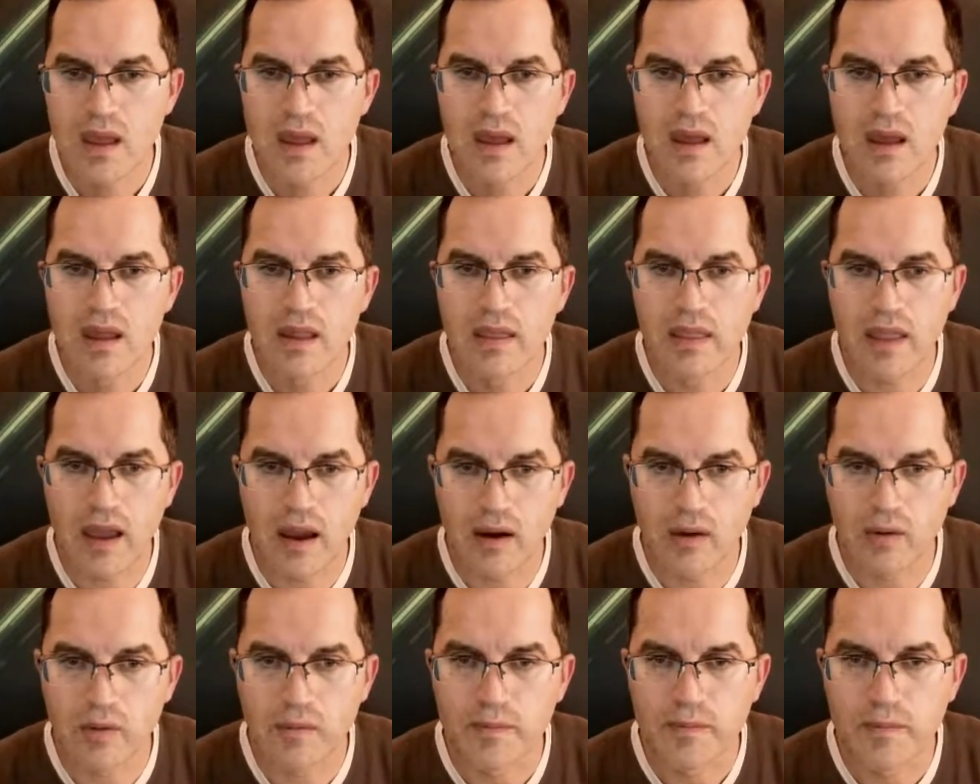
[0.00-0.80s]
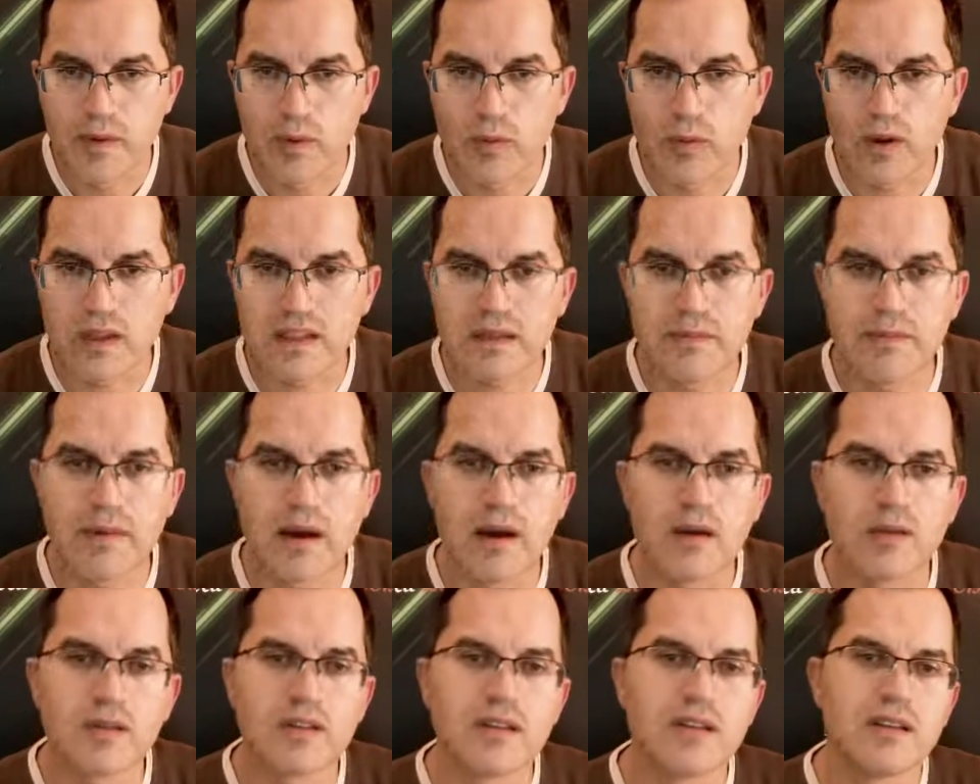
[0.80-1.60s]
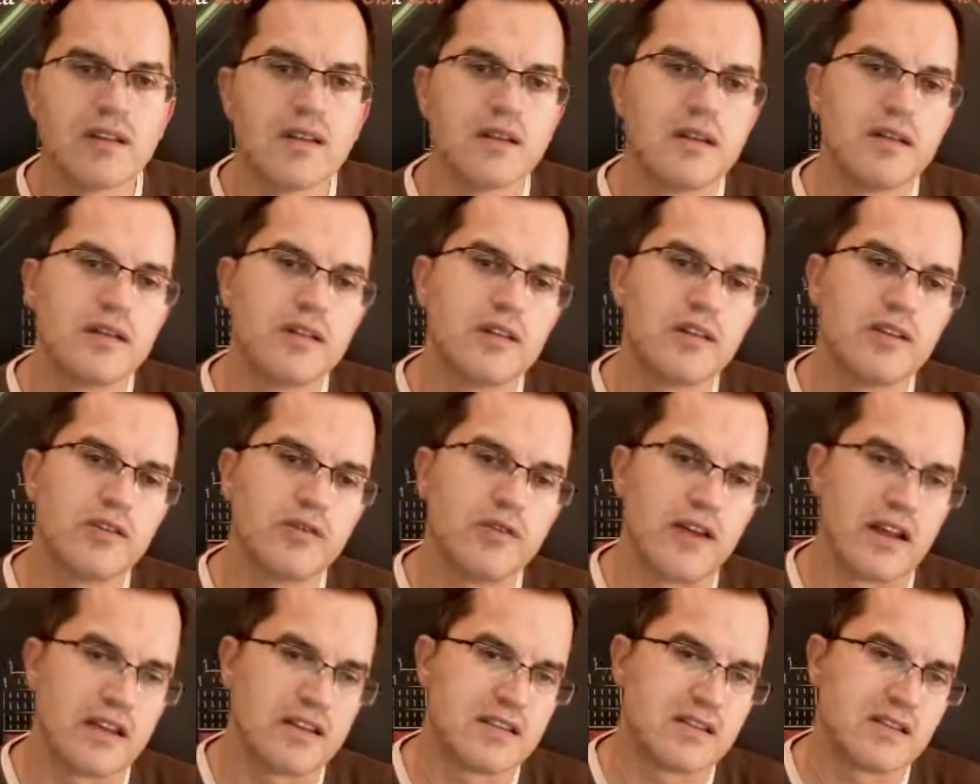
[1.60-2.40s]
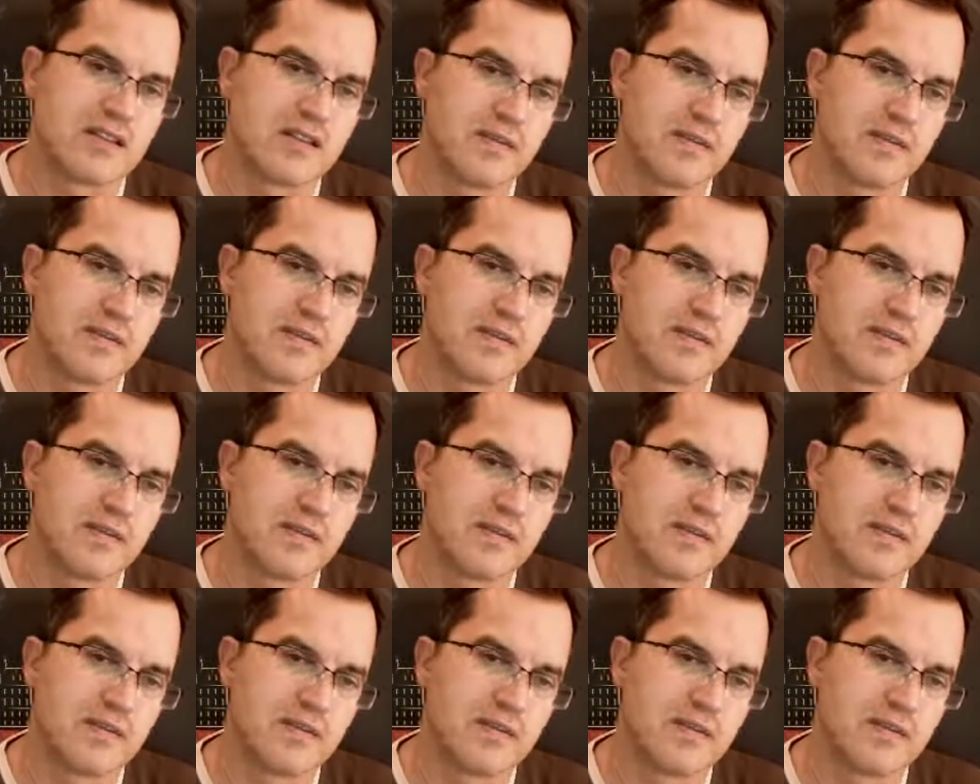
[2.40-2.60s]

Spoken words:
Now, what about the rest?